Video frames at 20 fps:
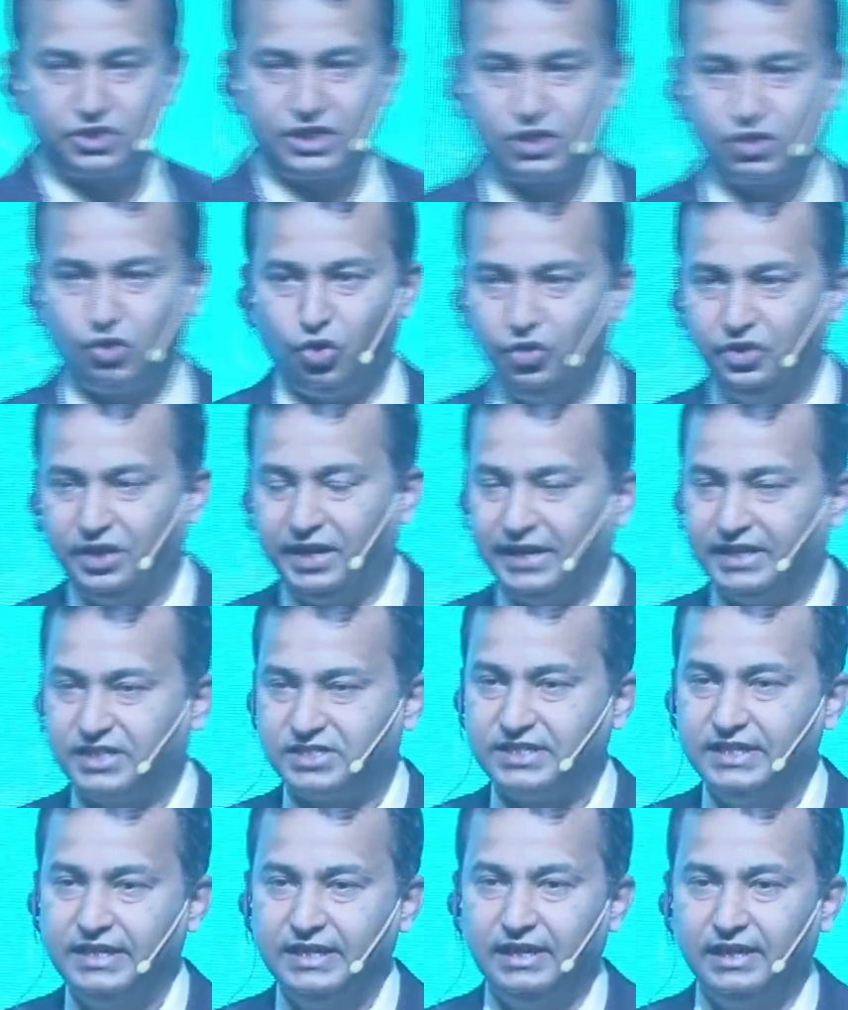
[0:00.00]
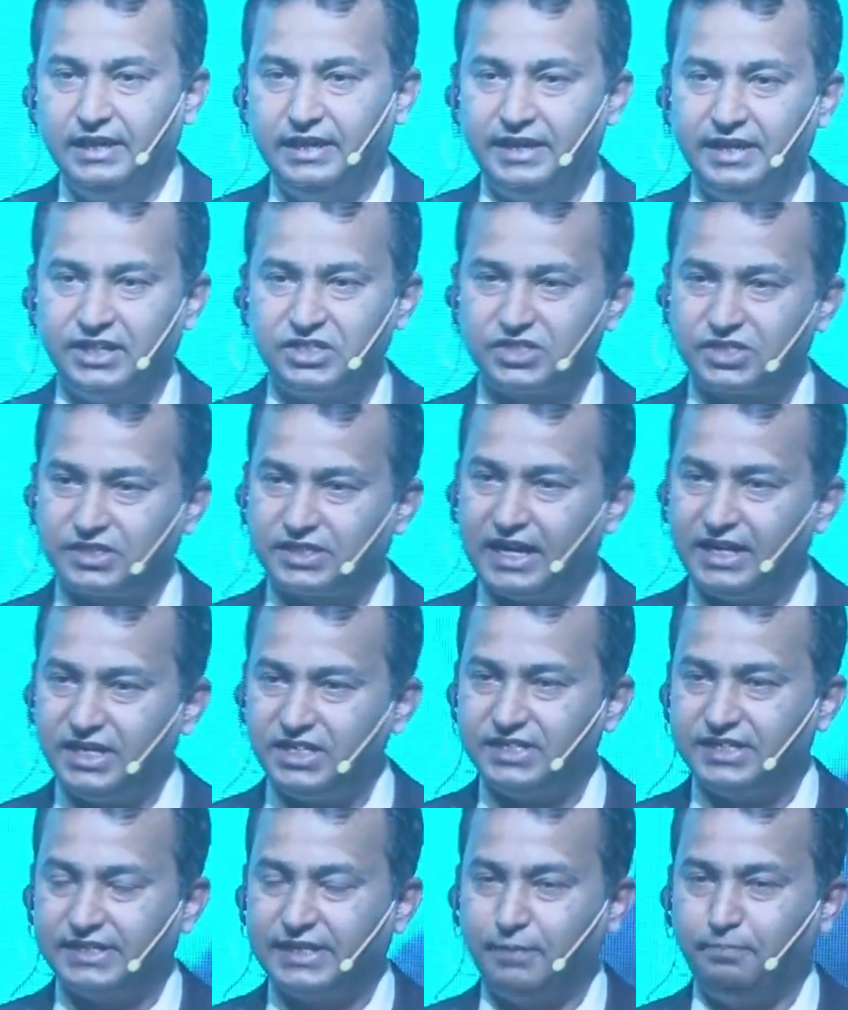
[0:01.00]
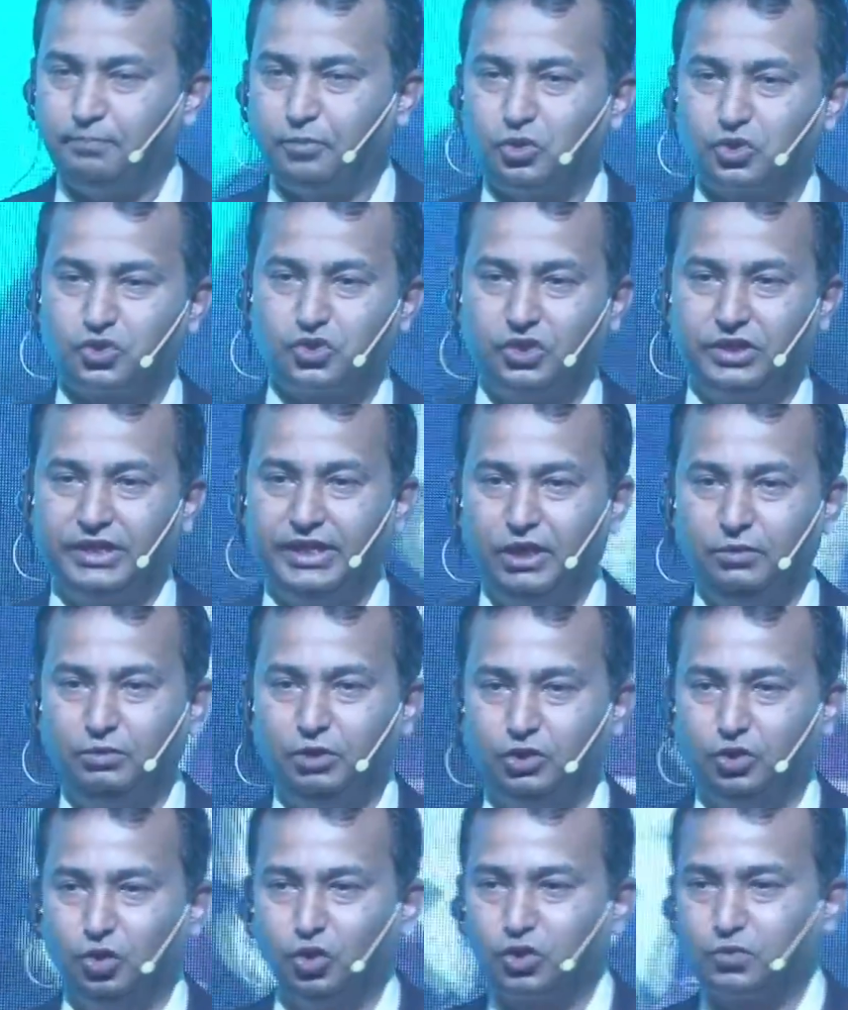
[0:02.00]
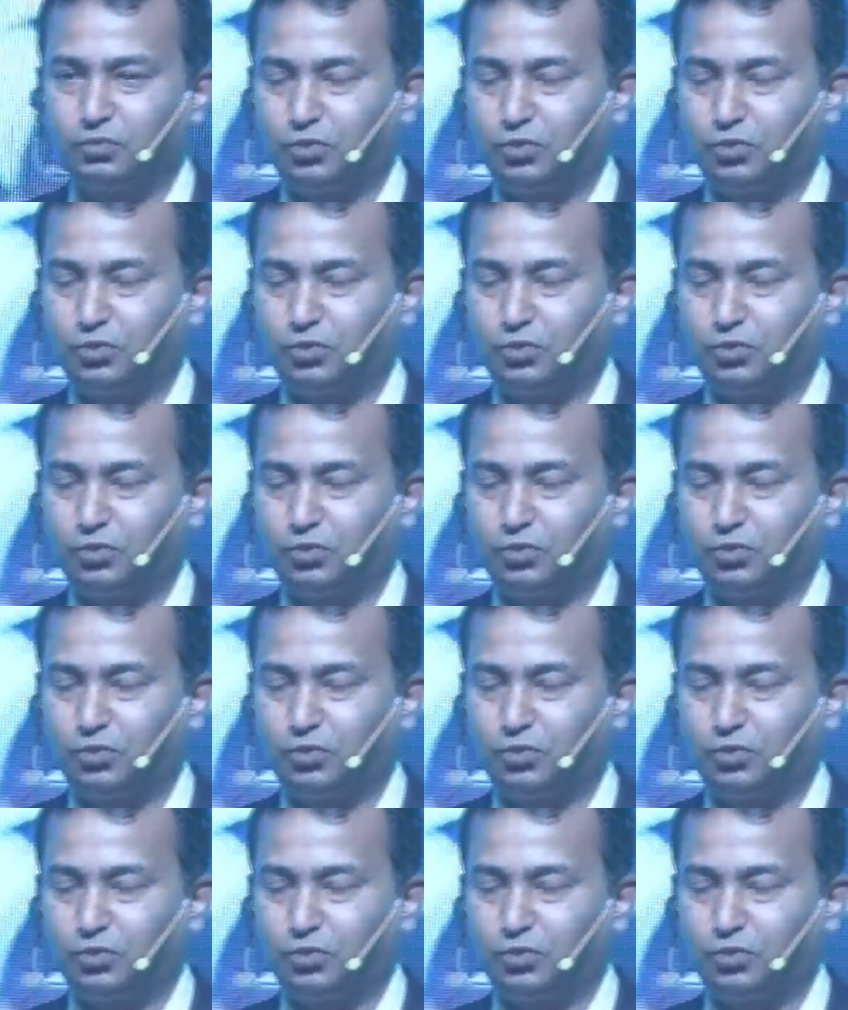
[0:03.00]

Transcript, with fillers: also approach a coherent and a strategic approach to